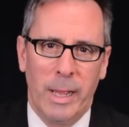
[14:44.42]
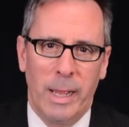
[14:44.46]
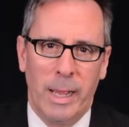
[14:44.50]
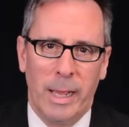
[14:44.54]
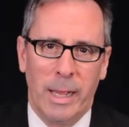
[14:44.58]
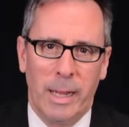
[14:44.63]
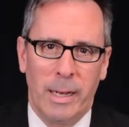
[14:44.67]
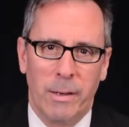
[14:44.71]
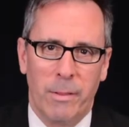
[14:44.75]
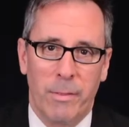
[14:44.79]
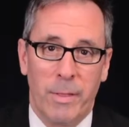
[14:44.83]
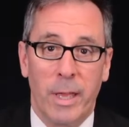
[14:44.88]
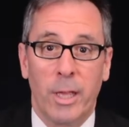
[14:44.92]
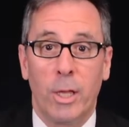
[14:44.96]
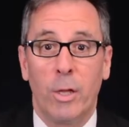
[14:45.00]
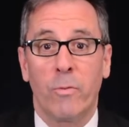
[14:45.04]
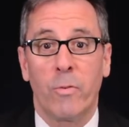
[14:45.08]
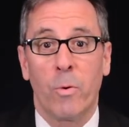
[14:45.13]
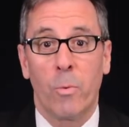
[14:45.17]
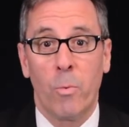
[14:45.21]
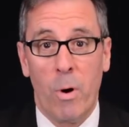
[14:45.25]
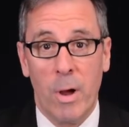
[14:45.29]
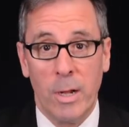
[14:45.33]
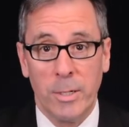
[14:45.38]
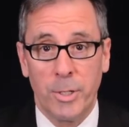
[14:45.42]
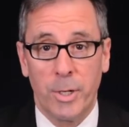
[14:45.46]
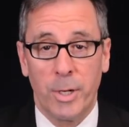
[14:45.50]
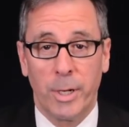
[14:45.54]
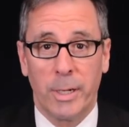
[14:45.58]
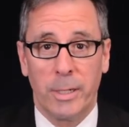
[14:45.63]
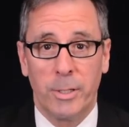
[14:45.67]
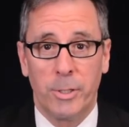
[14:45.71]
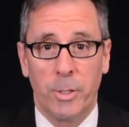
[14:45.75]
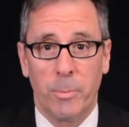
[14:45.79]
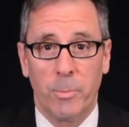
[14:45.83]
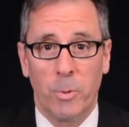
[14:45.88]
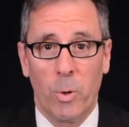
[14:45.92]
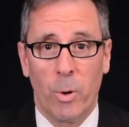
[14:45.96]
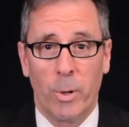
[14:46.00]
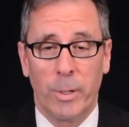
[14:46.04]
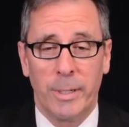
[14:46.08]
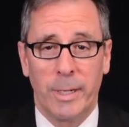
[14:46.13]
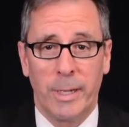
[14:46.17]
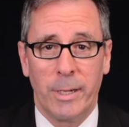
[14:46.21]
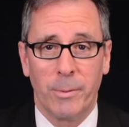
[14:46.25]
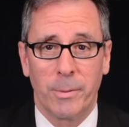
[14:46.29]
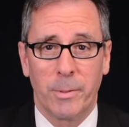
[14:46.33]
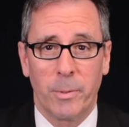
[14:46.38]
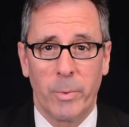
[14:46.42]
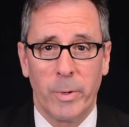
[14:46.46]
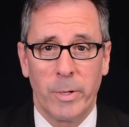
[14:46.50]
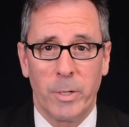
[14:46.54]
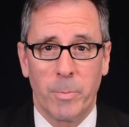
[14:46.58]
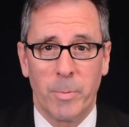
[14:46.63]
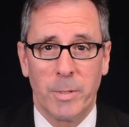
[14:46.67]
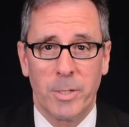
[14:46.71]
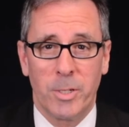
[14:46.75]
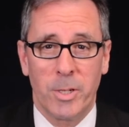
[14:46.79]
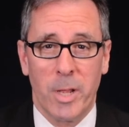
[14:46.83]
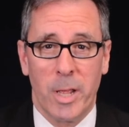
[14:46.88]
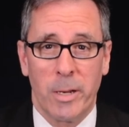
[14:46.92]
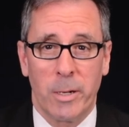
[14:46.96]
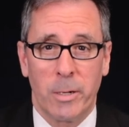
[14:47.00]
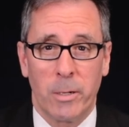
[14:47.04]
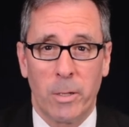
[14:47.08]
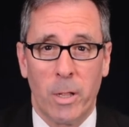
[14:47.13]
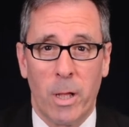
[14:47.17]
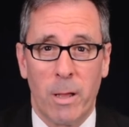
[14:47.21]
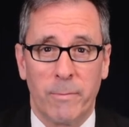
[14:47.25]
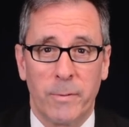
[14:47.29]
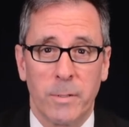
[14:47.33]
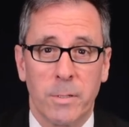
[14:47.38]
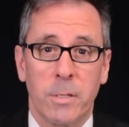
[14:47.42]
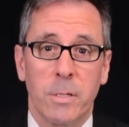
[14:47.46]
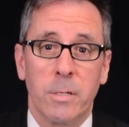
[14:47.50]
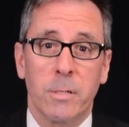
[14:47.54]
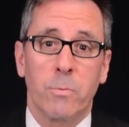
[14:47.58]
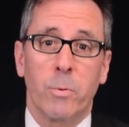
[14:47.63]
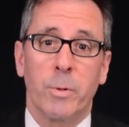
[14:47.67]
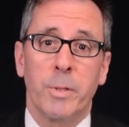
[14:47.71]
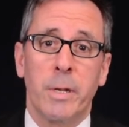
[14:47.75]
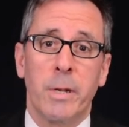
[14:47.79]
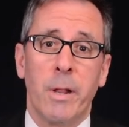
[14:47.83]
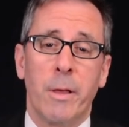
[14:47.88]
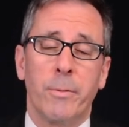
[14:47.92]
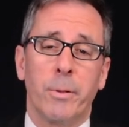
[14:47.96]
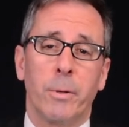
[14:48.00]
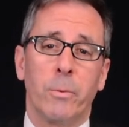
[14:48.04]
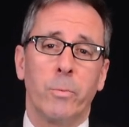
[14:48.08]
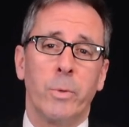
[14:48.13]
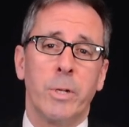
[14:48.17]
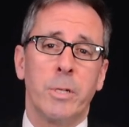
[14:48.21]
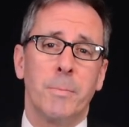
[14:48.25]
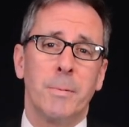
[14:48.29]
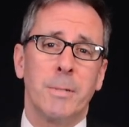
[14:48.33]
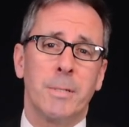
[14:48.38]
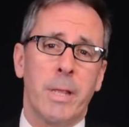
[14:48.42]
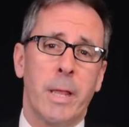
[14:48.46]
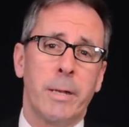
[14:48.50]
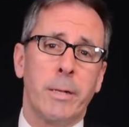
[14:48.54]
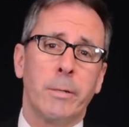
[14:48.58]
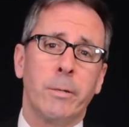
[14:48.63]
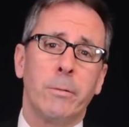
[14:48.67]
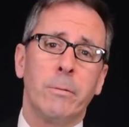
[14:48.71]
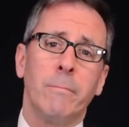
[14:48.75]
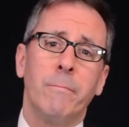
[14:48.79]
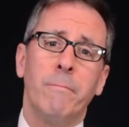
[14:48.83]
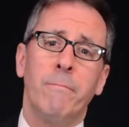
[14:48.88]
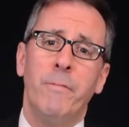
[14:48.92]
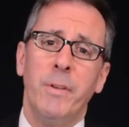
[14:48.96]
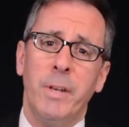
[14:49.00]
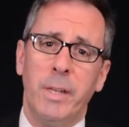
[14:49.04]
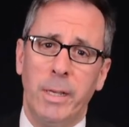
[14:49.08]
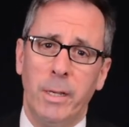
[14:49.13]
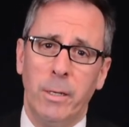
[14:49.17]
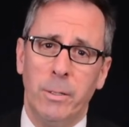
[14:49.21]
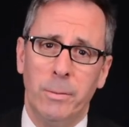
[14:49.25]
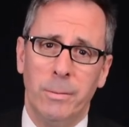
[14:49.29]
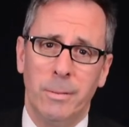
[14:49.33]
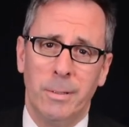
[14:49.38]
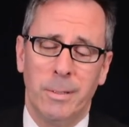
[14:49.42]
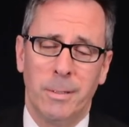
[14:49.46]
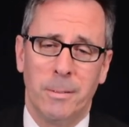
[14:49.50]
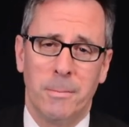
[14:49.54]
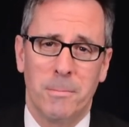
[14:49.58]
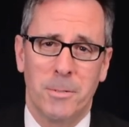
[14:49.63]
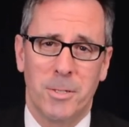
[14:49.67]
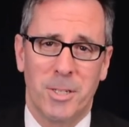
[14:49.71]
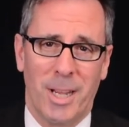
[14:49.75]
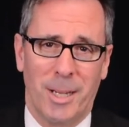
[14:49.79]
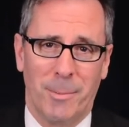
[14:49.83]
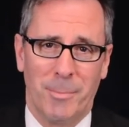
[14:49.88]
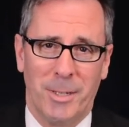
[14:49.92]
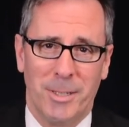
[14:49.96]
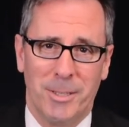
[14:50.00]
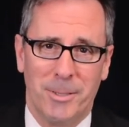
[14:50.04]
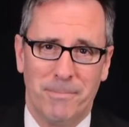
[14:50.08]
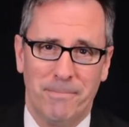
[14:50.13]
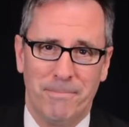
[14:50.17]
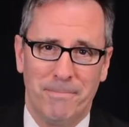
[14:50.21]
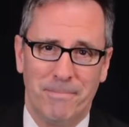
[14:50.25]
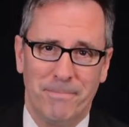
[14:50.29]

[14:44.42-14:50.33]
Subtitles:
and thank you for watching. Jim Gordon here at the Richmond Sentinel offices with another Richmond Sentinel video segment.